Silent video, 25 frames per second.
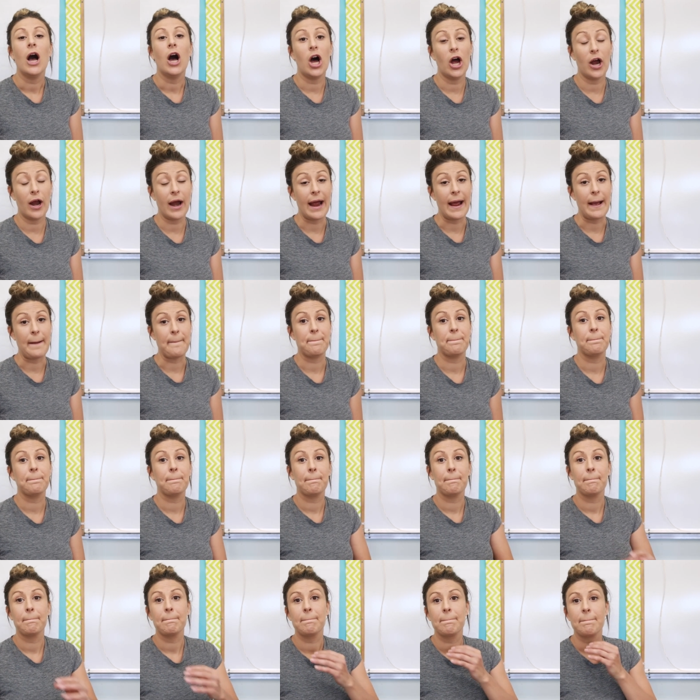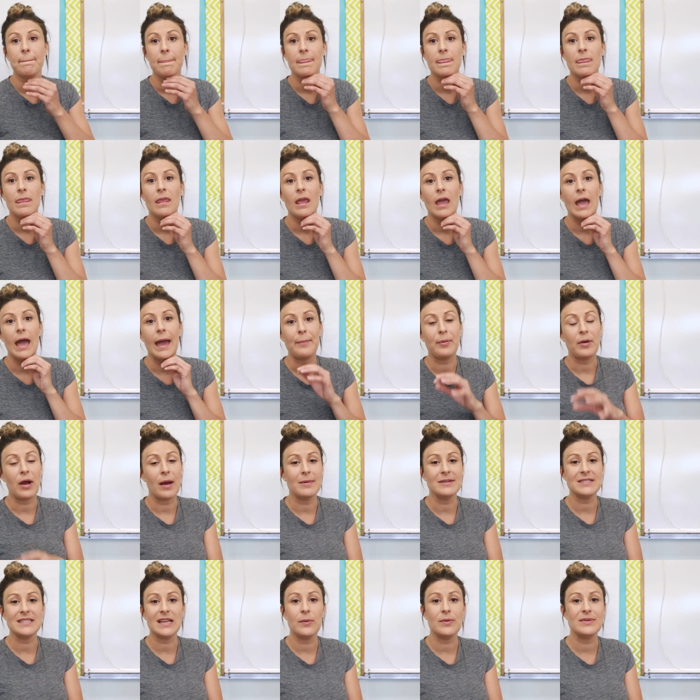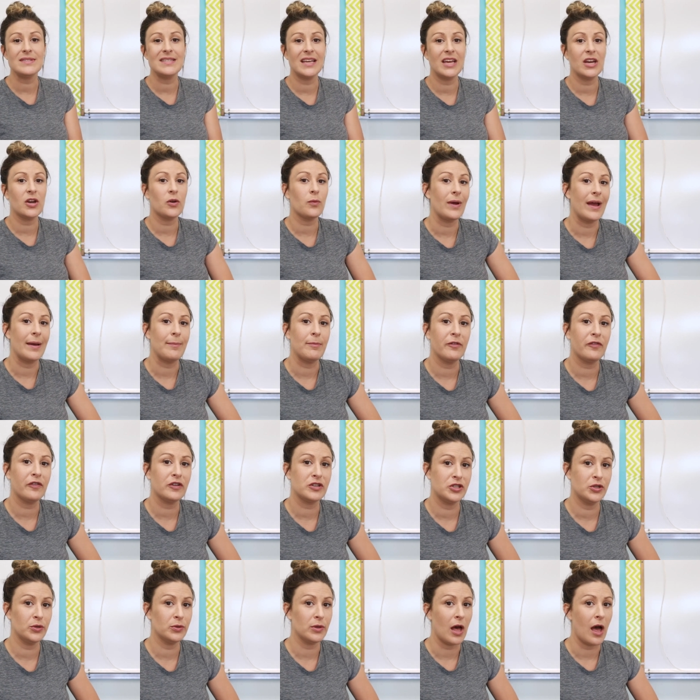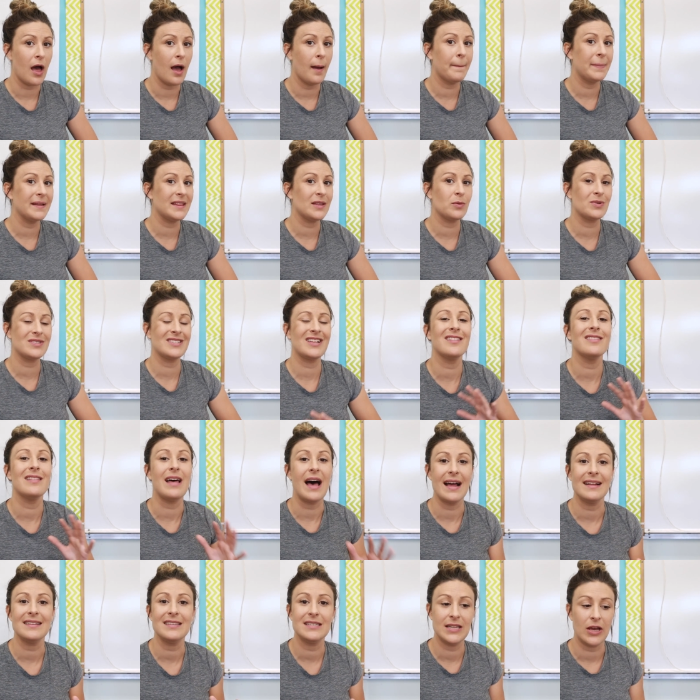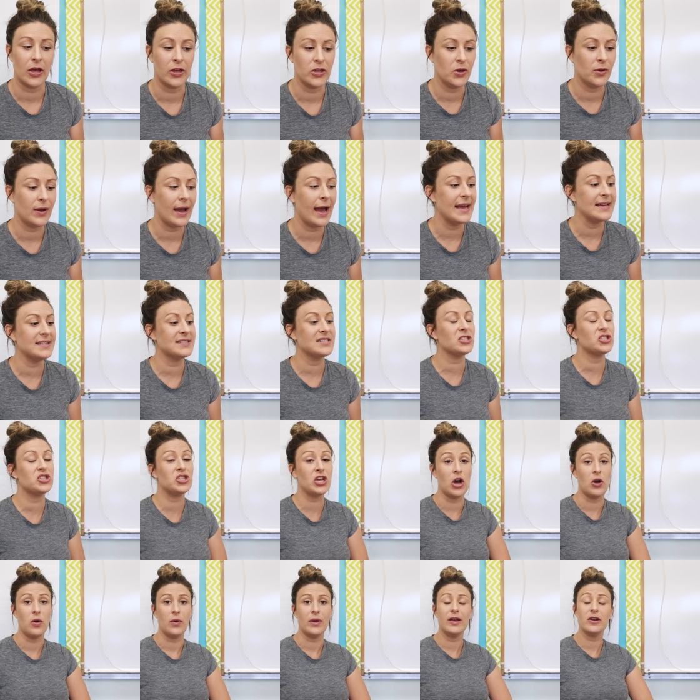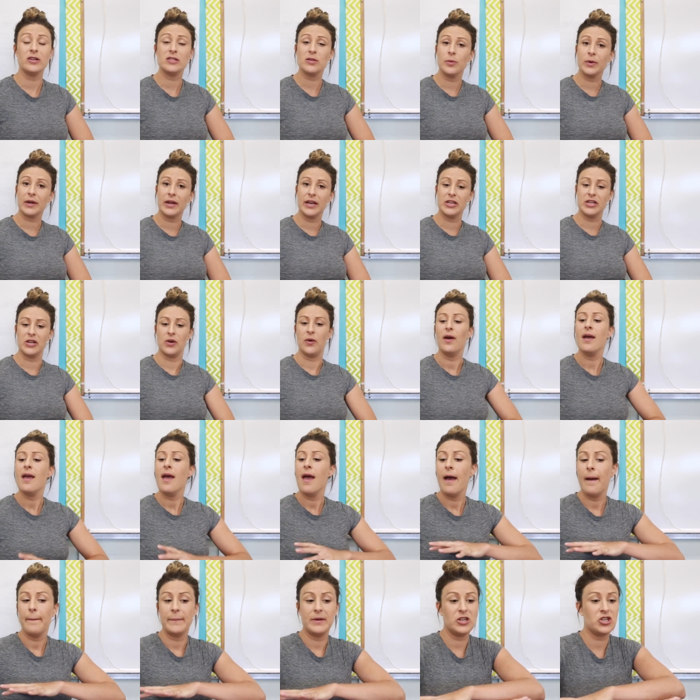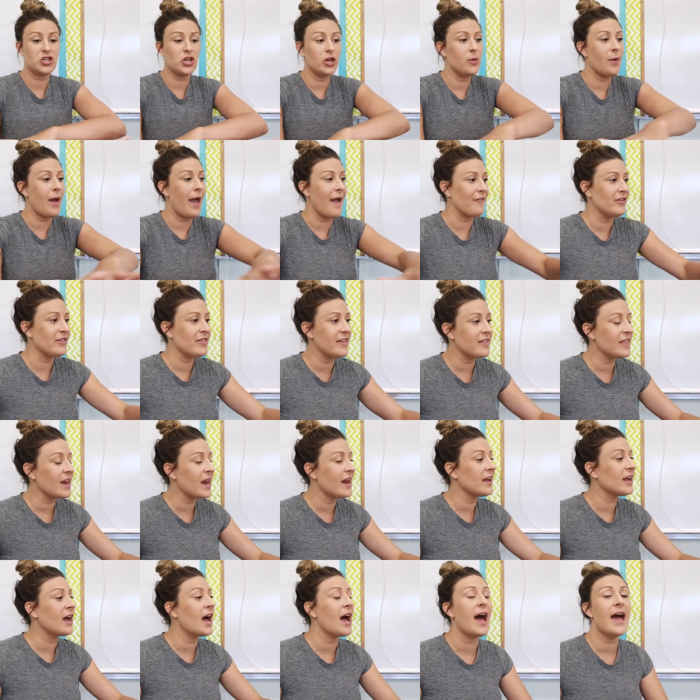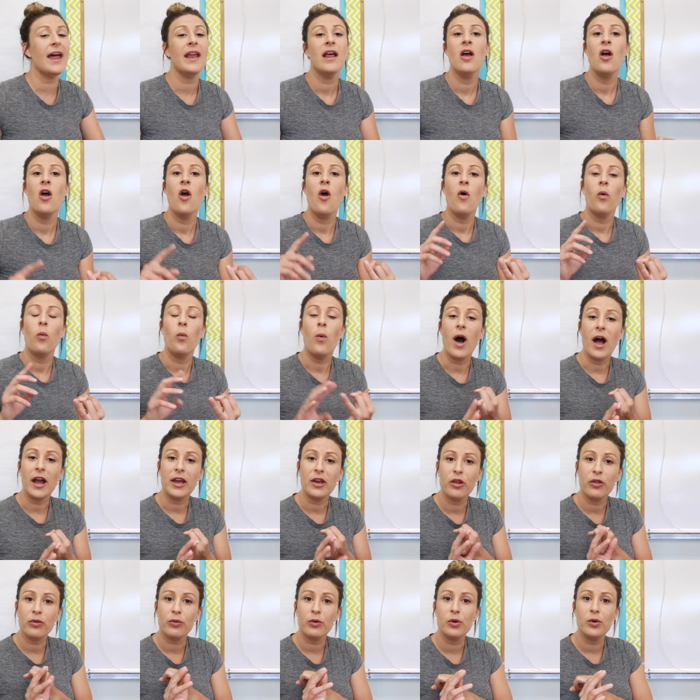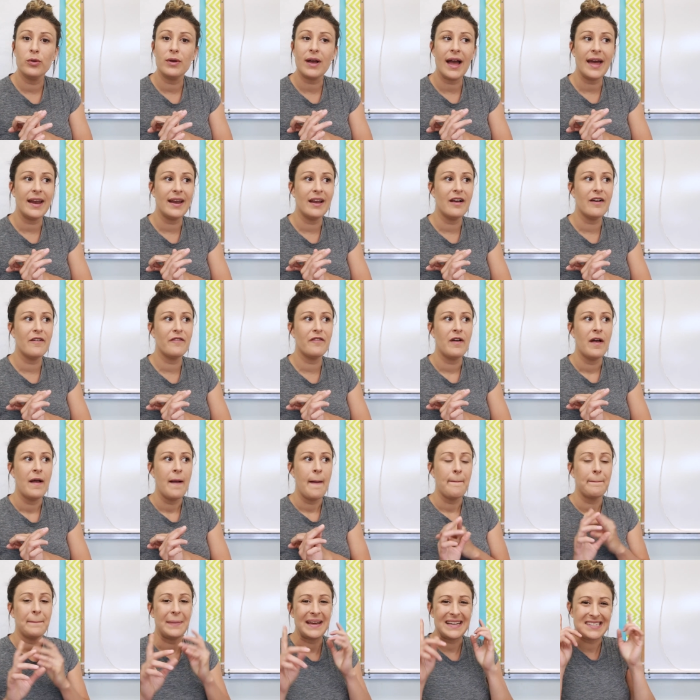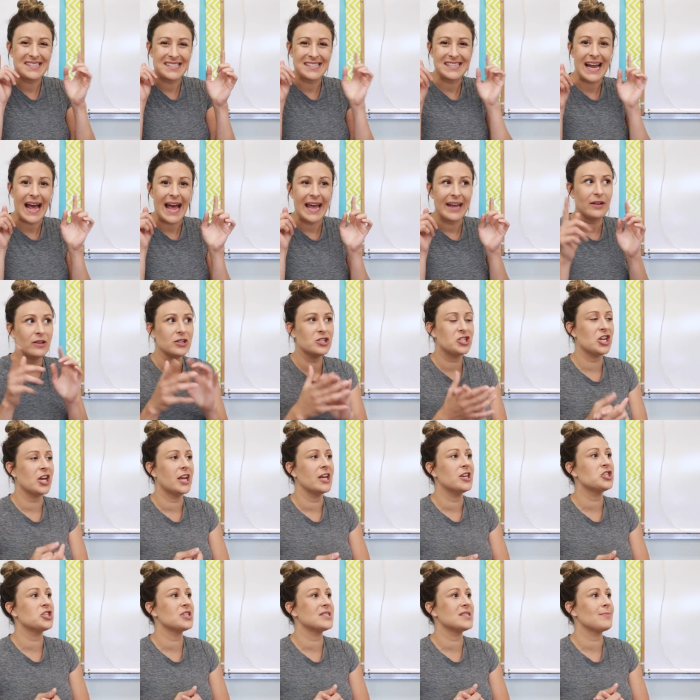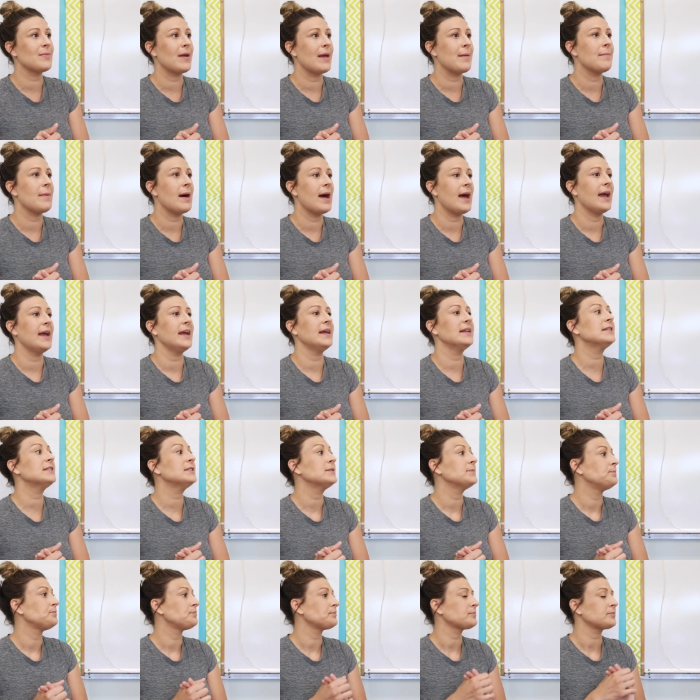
All right, I promised I wasn't gonna ramble for too long, but there was a lot to tell you guys. So here's what we're gonna do. I'm gonna show you everything that I got, walk you through kind of my style changes in my mind,